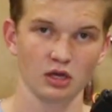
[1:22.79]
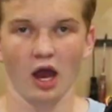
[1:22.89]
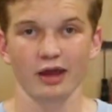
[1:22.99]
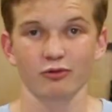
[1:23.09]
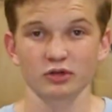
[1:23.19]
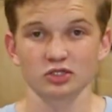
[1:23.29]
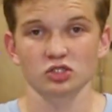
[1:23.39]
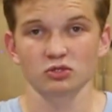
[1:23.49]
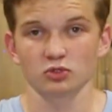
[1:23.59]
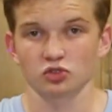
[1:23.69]
I
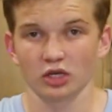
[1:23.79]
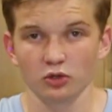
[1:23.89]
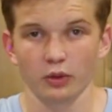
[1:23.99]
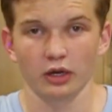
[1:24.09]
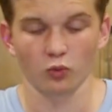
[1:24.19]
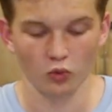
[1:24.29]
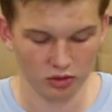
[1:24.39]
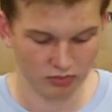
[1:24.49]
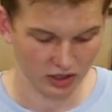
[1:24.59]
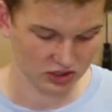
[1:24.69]
originally was trying to do it out of
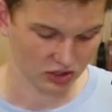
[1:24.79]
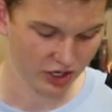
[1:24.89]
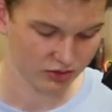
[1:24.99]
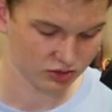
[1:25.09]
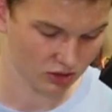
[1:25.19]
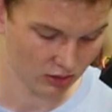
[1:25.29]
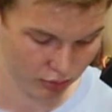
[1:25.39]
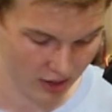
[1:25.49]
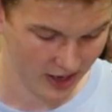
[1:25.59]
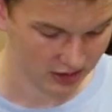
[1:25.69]
wood because I thought it was going to be
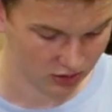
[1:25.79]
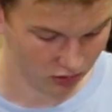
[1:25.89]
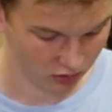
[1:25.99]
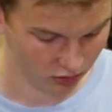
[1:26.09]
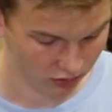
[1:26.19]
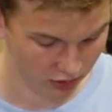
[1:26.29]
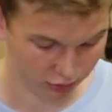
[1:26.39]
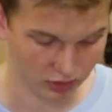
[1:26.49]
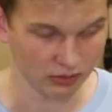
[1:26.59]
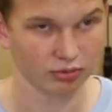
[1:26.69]
impractical to
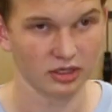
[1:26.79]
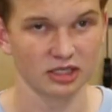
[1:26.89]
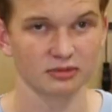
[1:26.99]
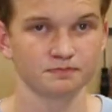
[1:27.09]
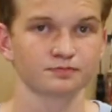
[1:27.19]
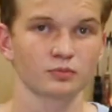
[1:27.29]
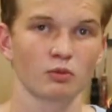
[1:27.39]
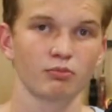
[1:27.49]
3D print it,